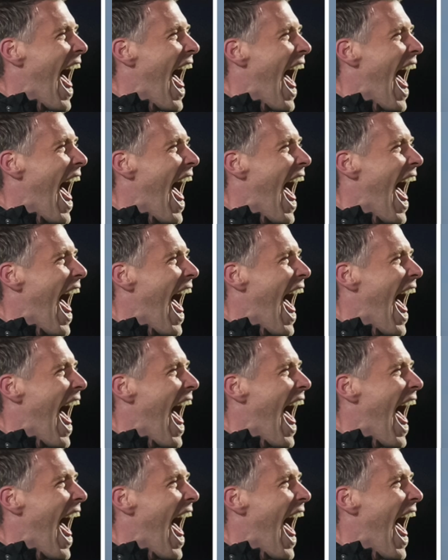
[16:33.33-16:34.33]

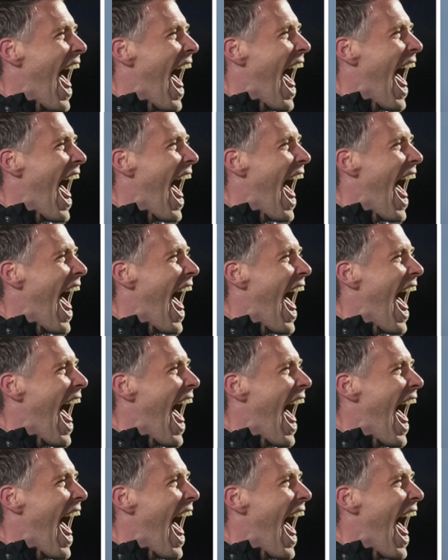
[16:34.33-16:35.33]

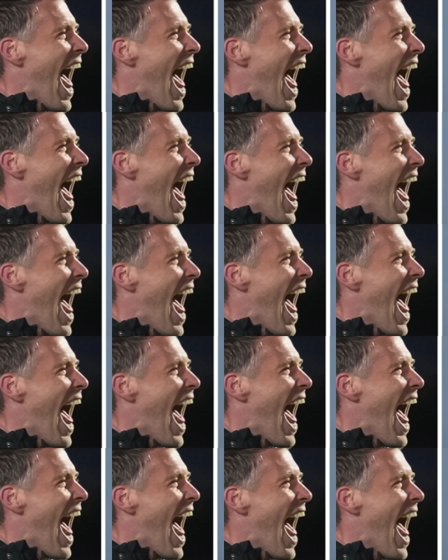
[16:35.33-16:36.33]

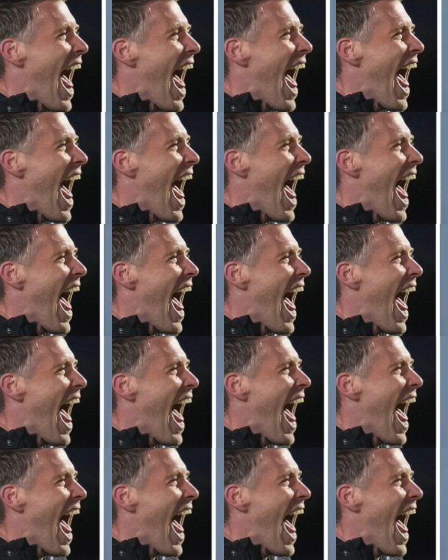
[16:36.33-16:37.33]

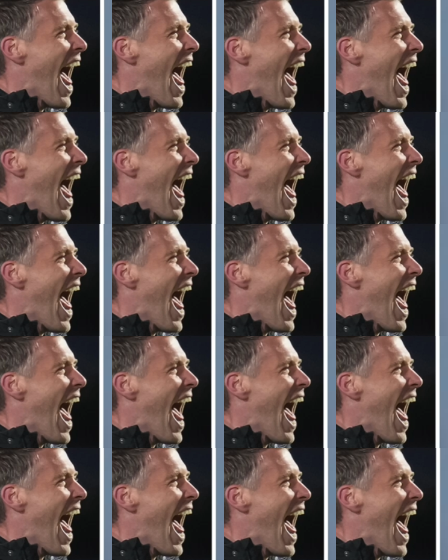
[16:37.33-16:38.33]

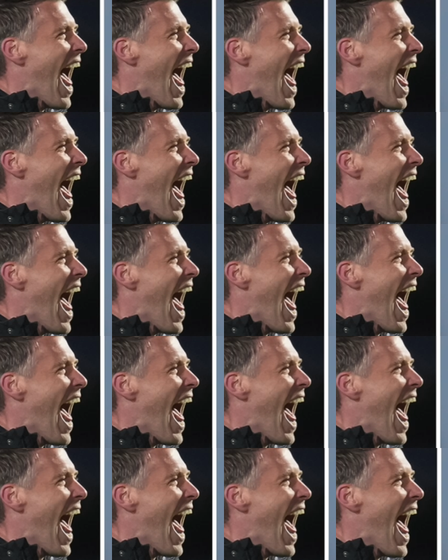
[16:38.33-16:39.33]

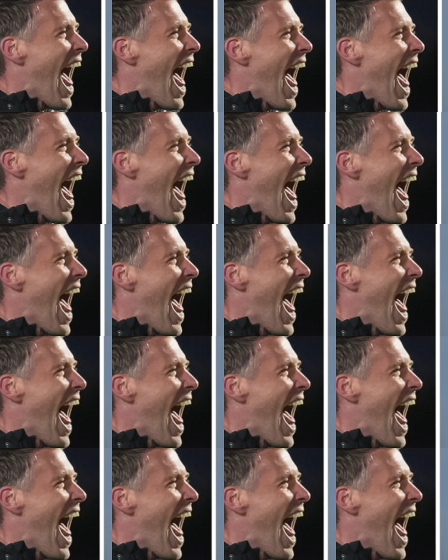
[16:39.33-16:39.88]
(silent)